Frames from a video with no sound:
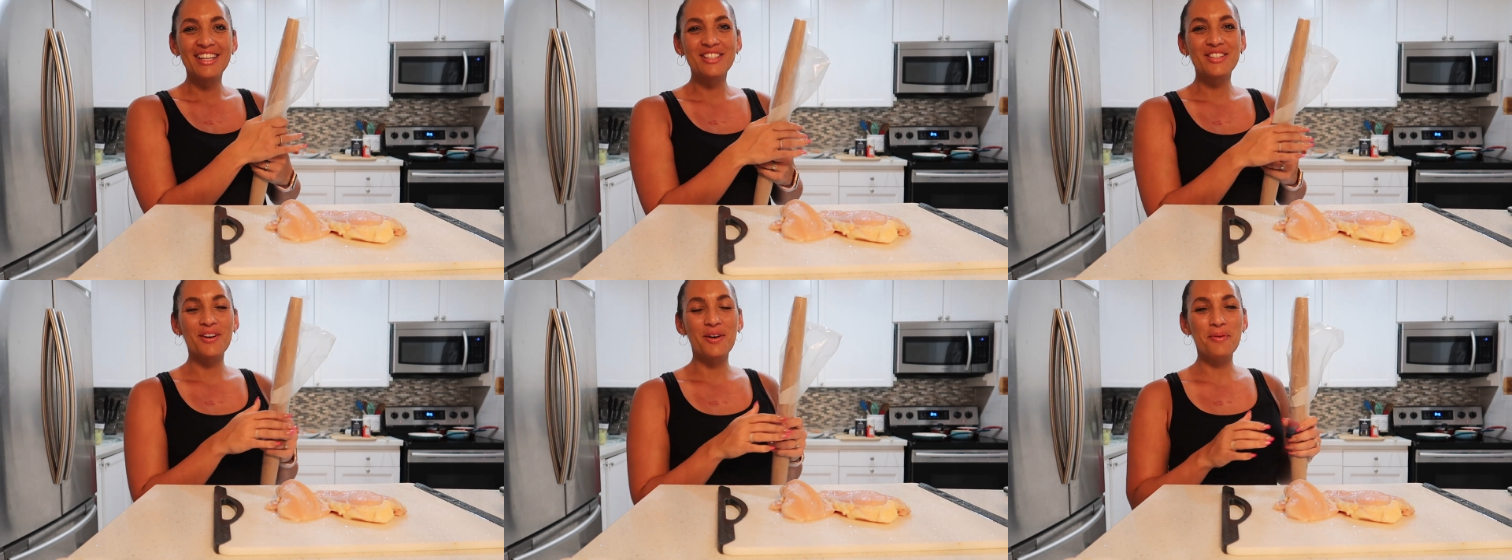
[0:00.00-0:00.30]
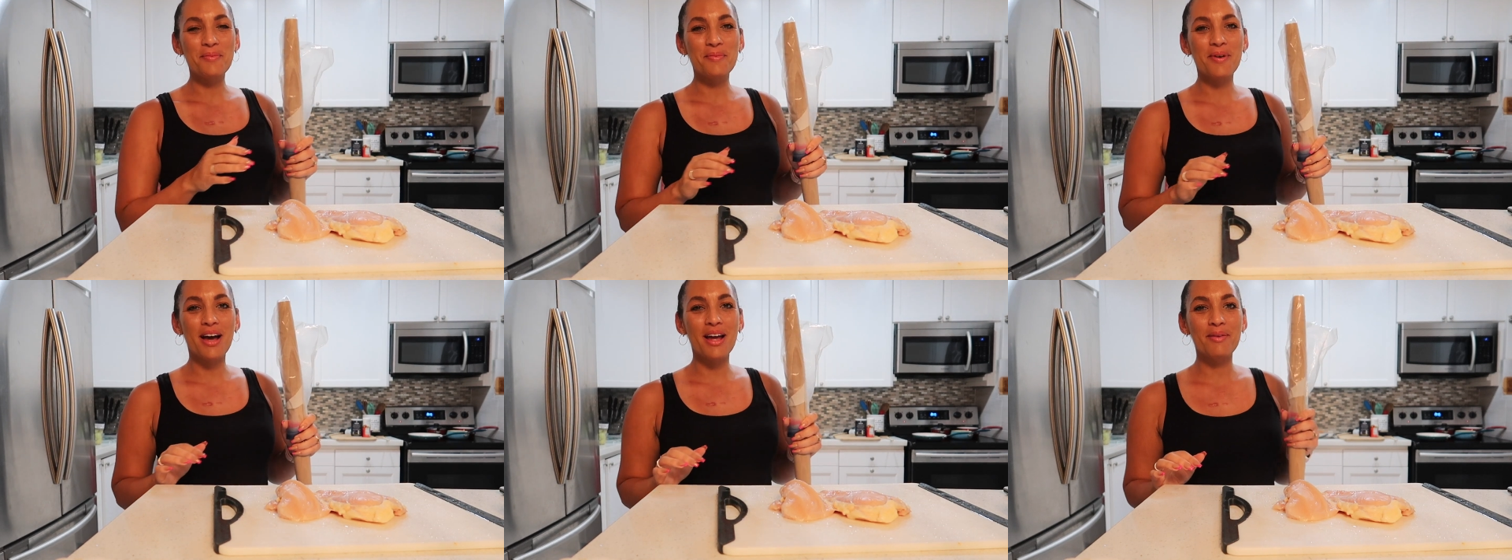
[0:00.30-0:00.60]

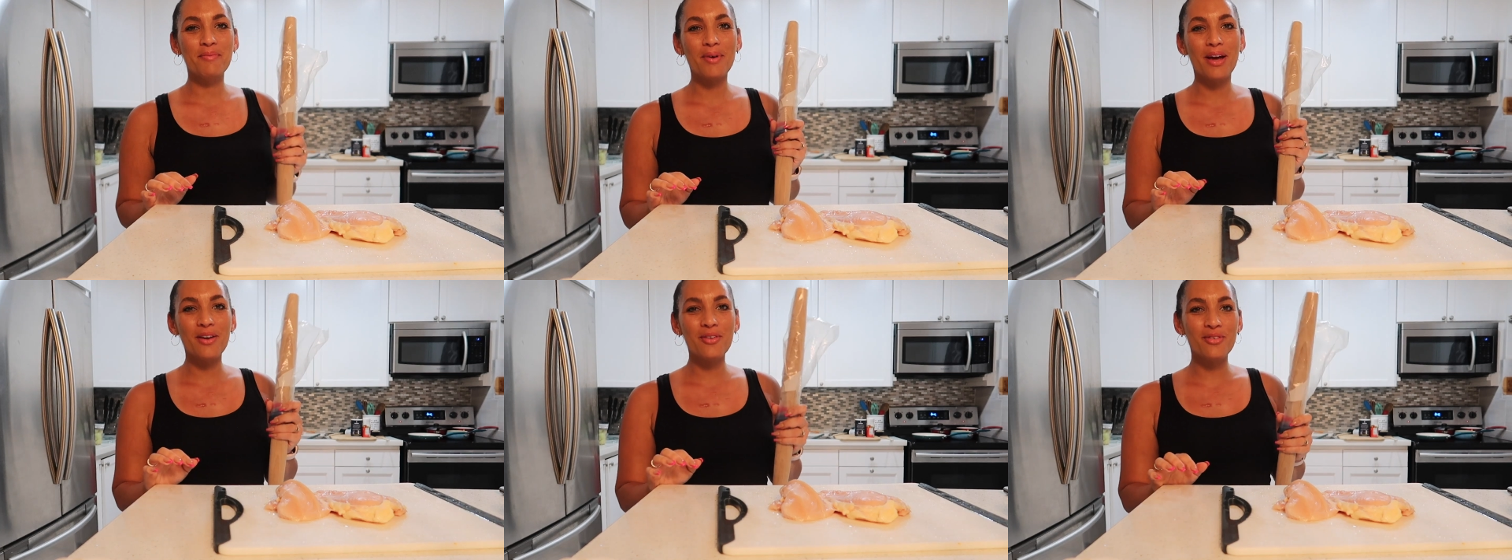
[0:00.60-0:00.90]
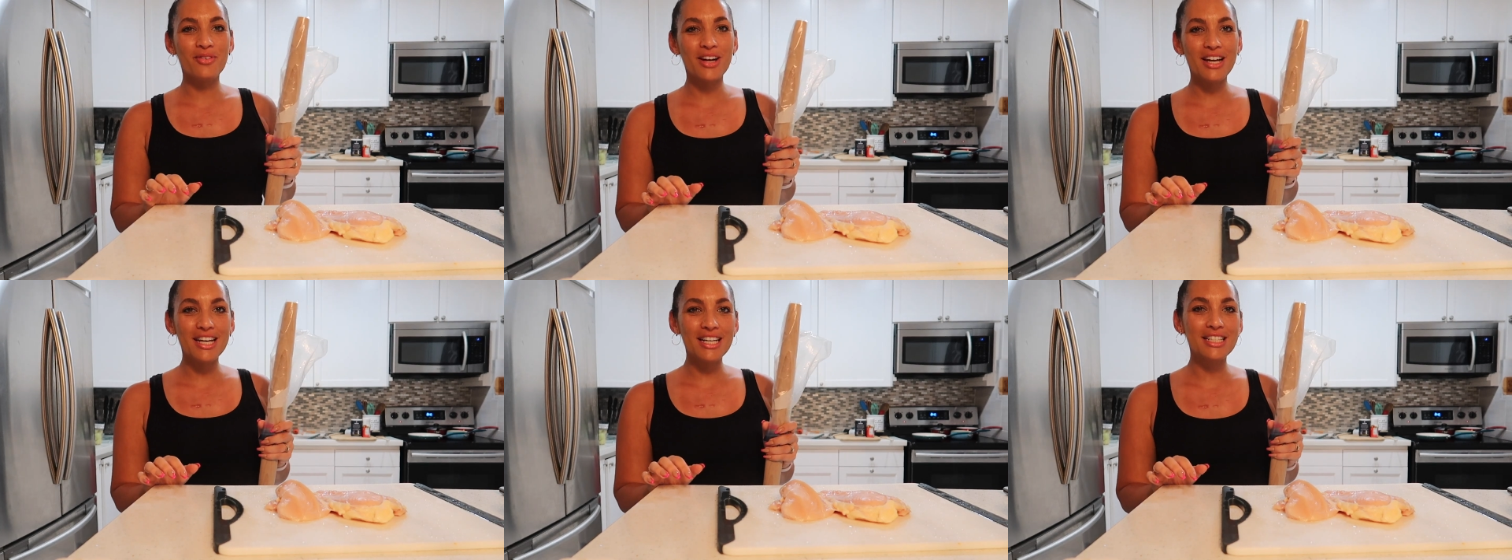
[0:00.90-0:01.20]
don't mind my
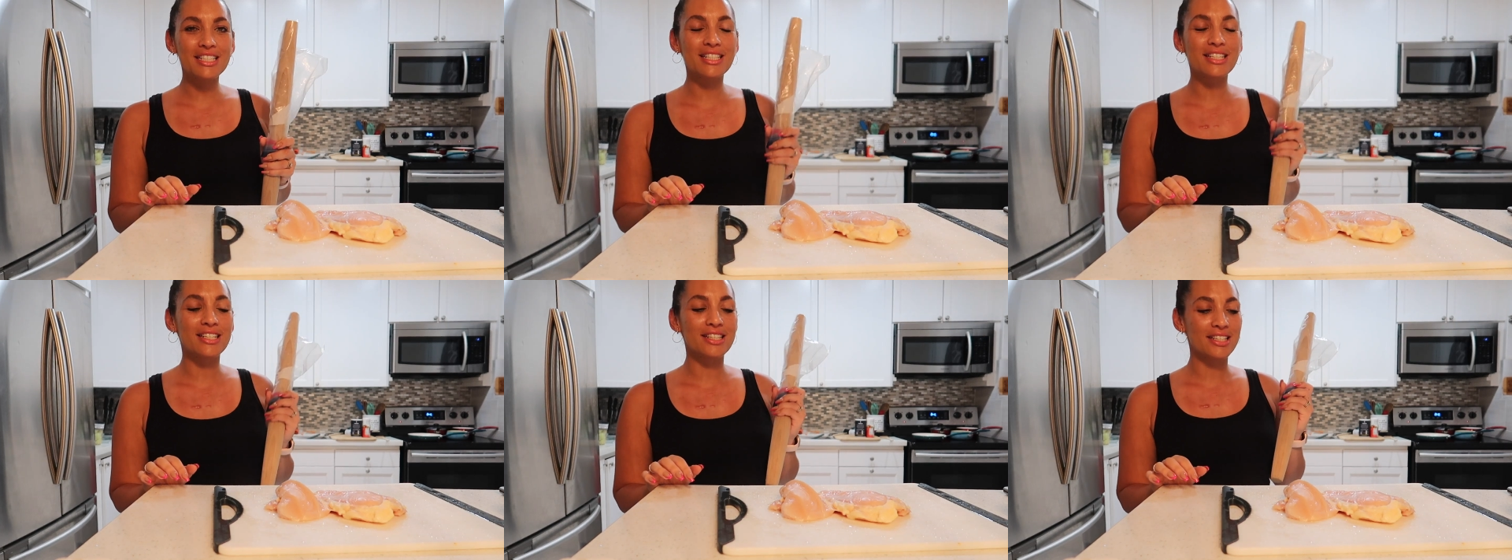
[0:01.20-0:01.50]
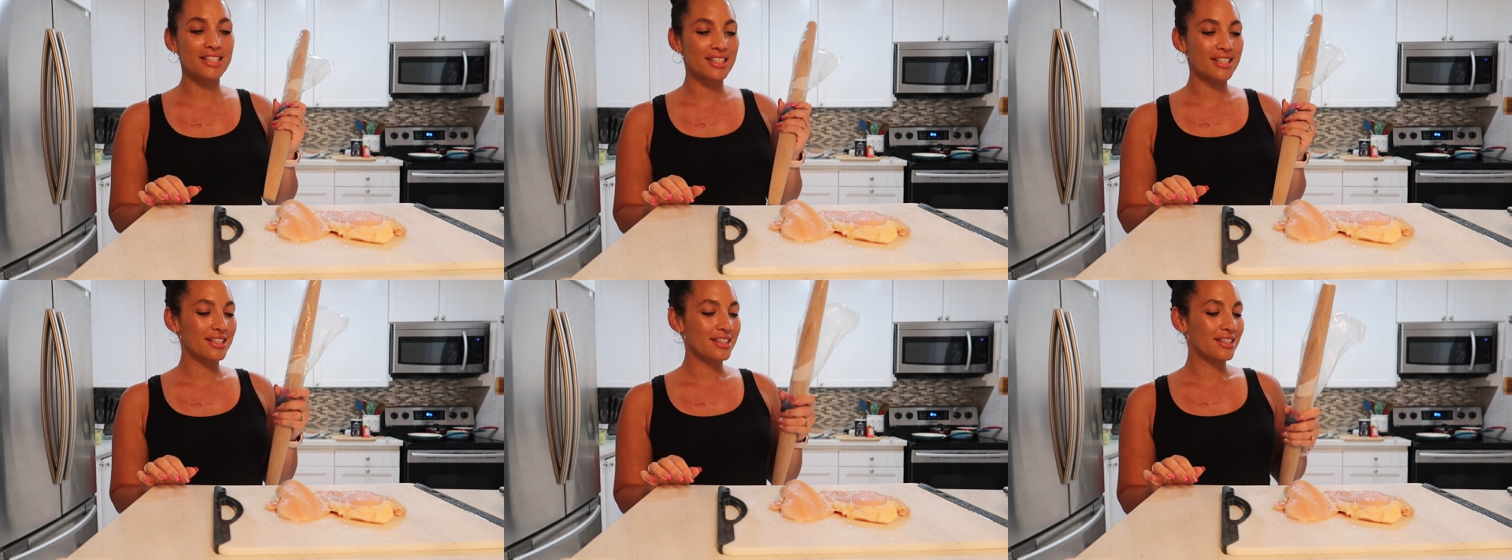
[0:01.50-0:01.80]
rigged
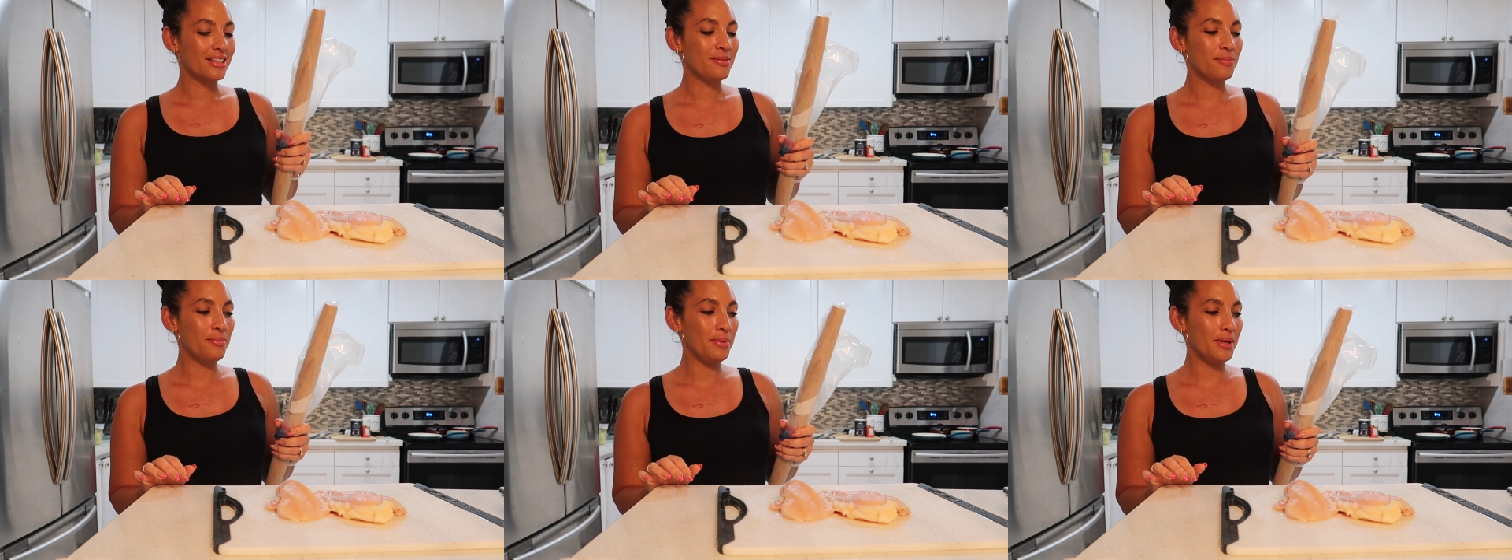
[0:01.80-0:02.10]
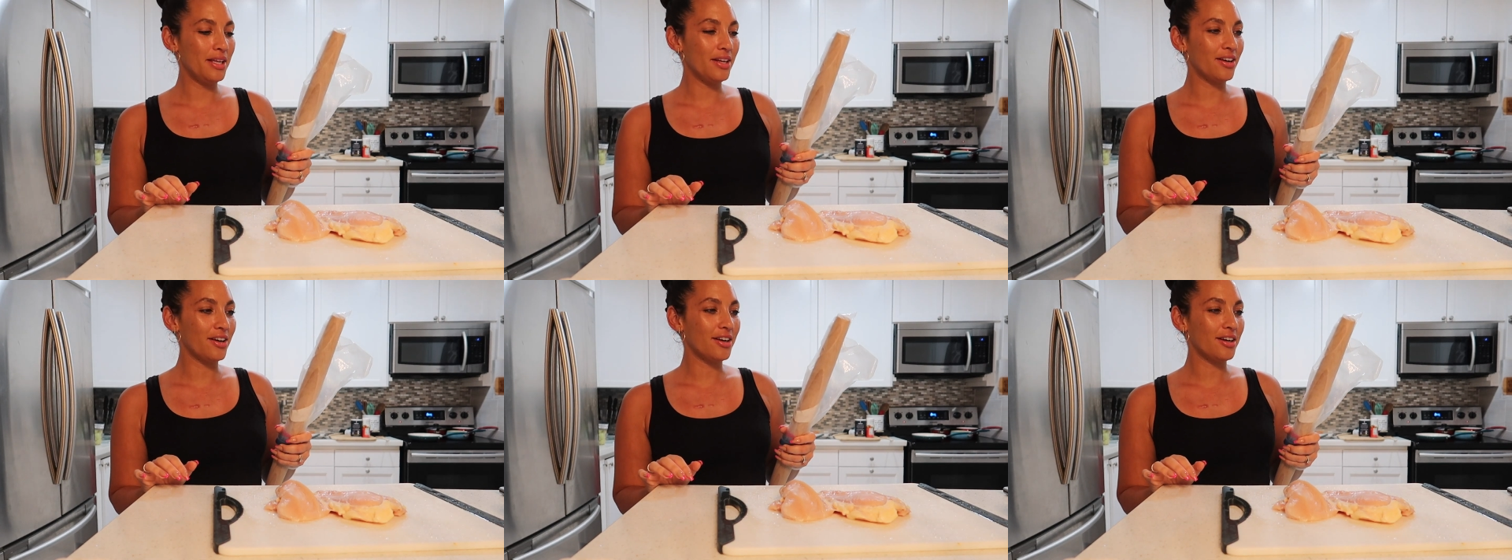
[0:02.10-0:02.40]

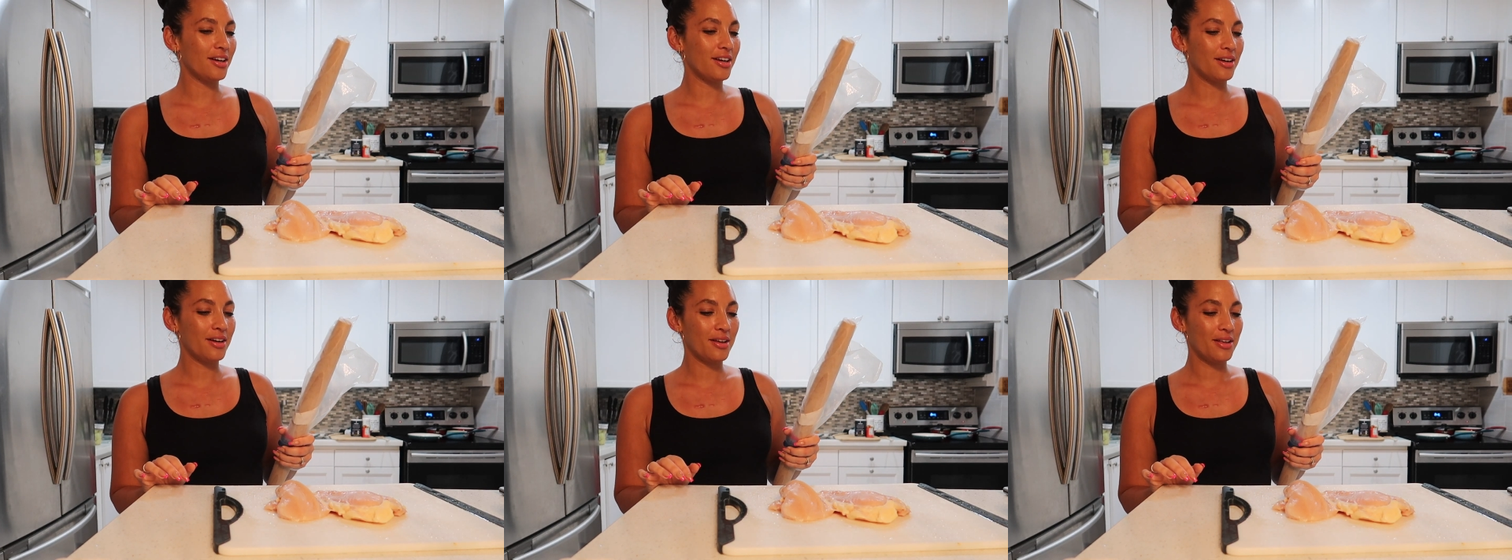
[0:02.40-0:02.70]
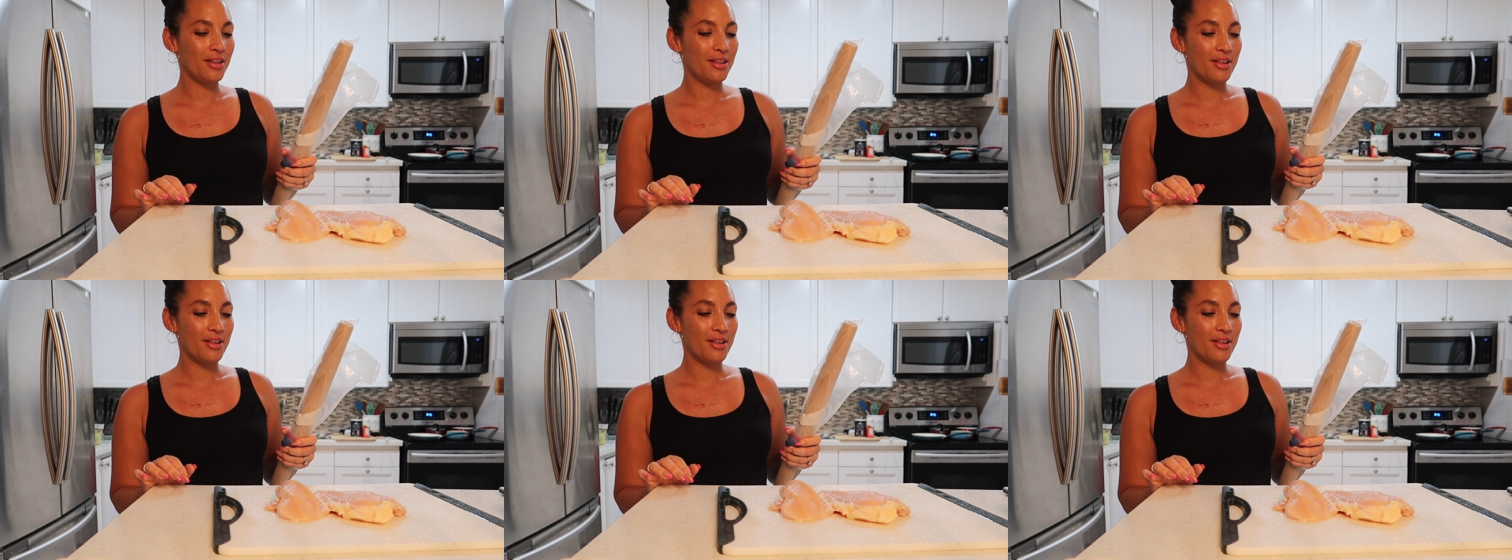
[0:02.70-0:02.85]
beater,